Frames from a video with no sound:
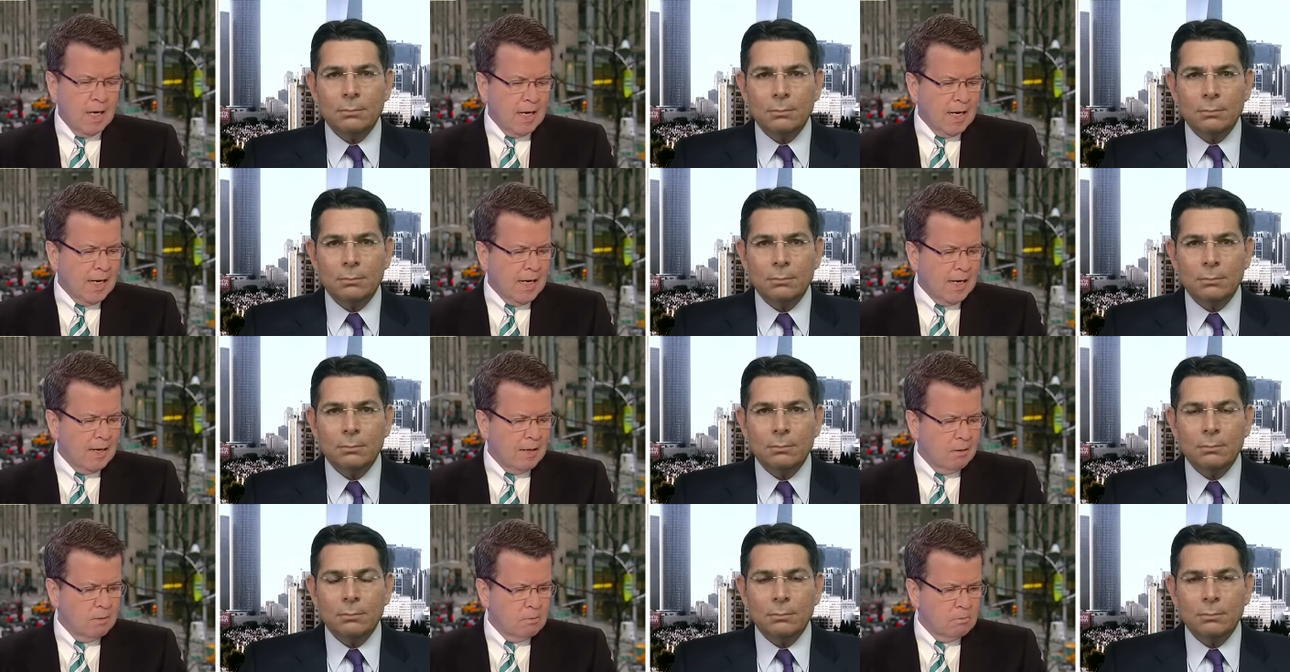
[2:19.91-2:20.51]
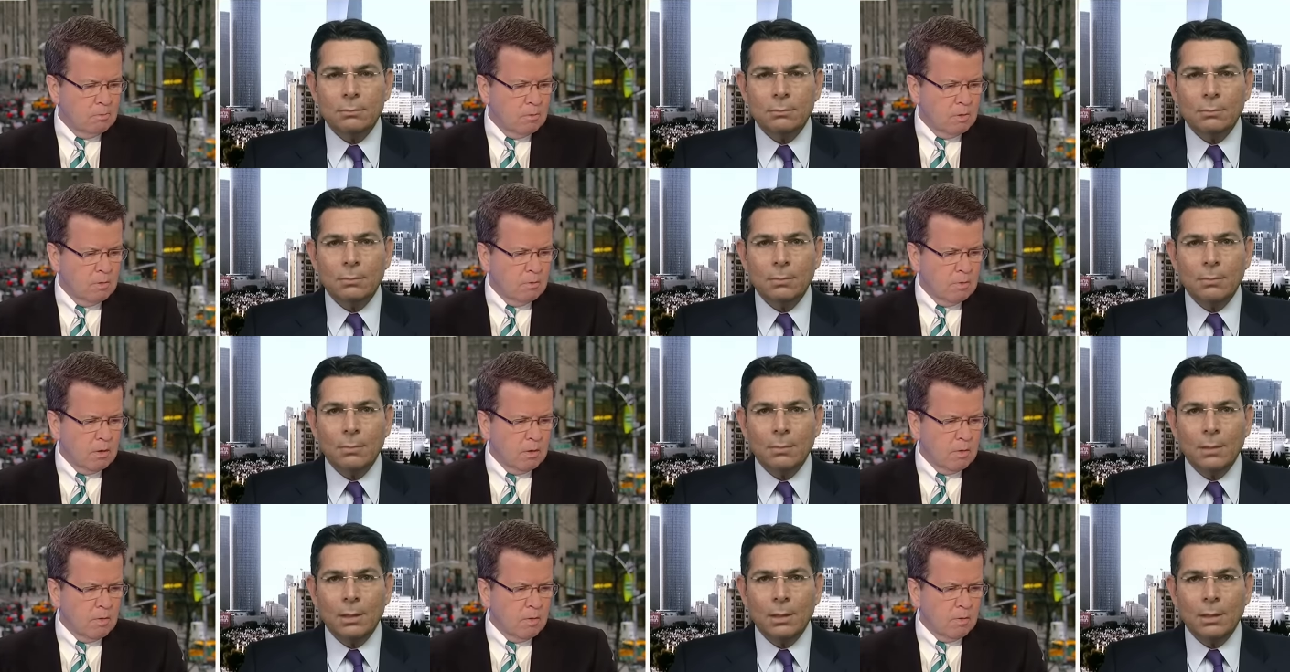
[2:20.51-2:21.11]
Speaker 1: You
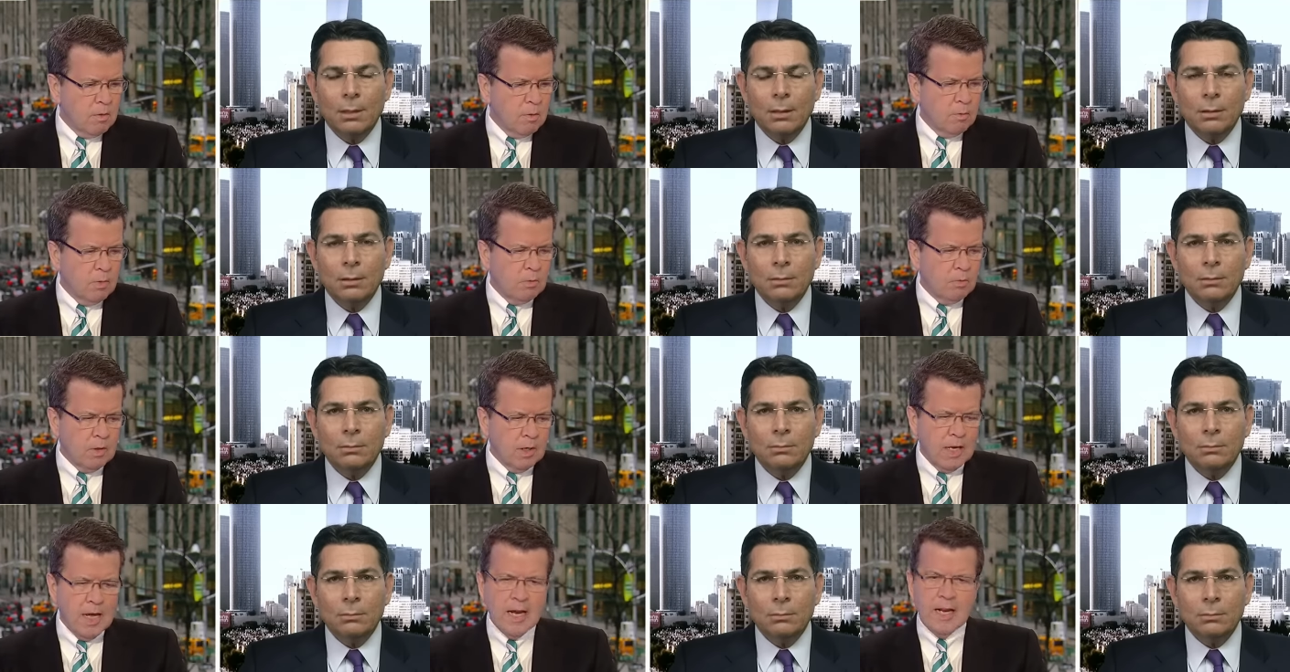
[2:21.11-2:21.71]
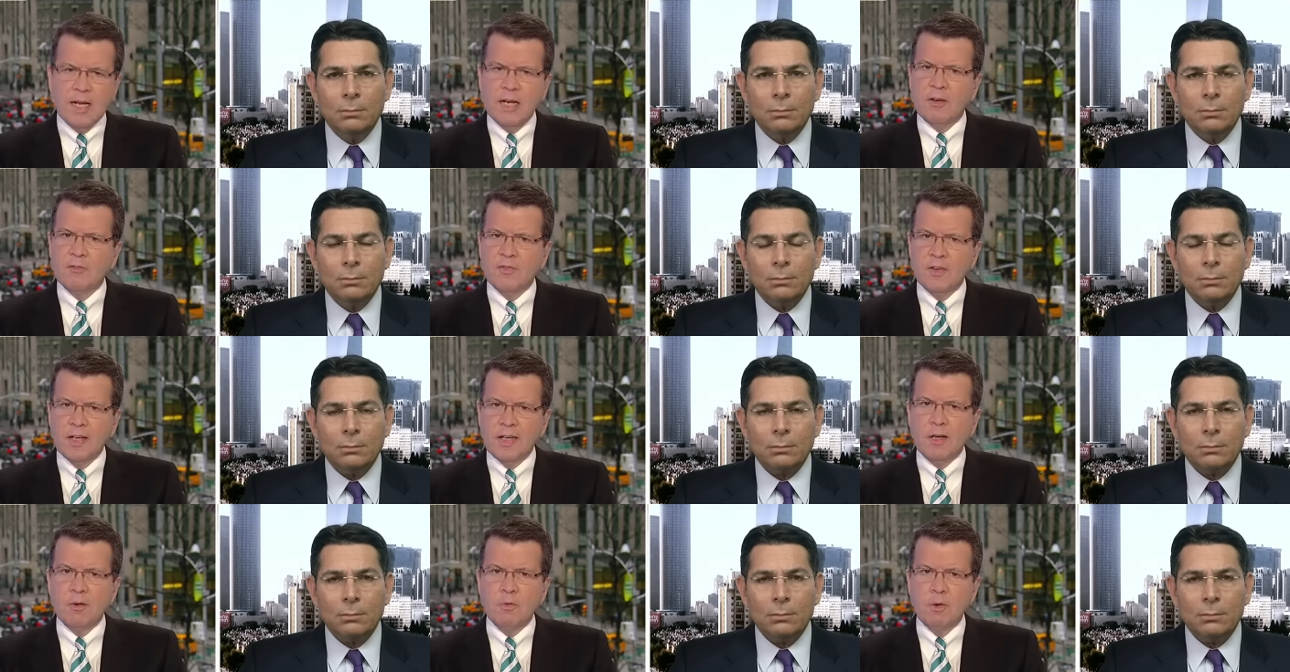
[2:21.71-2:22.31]
know, we're getting
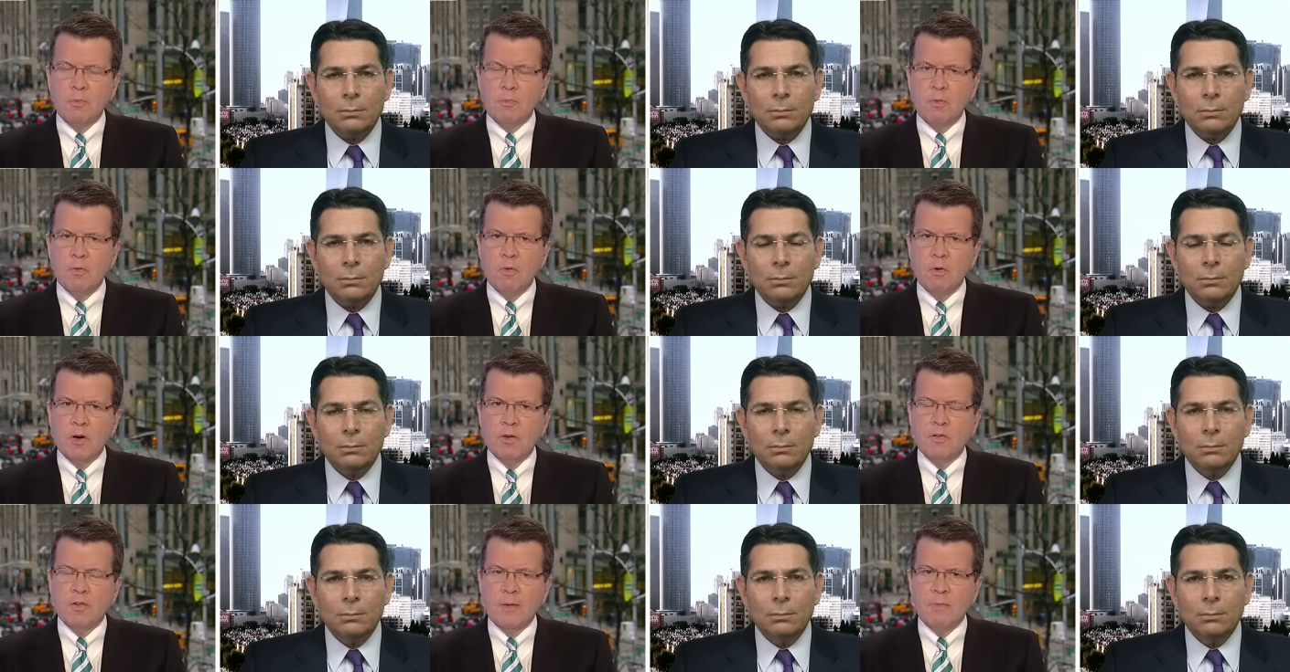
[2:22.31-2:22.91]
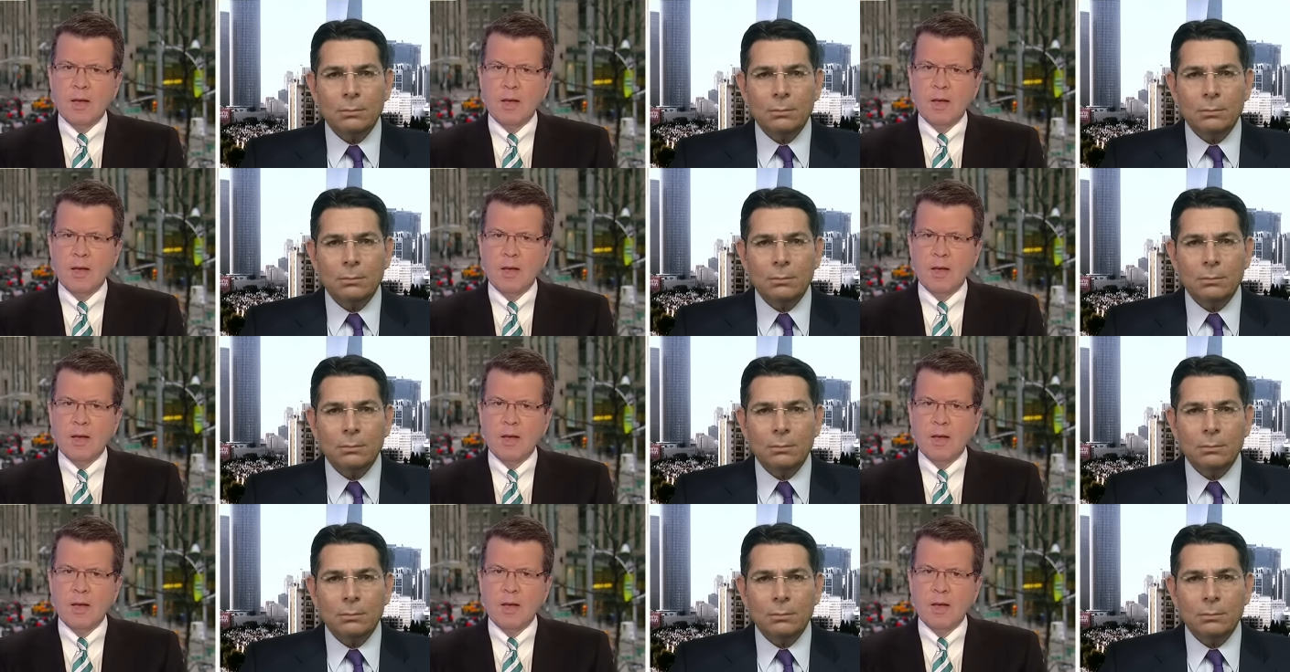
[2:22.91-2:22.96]
conflicting reports,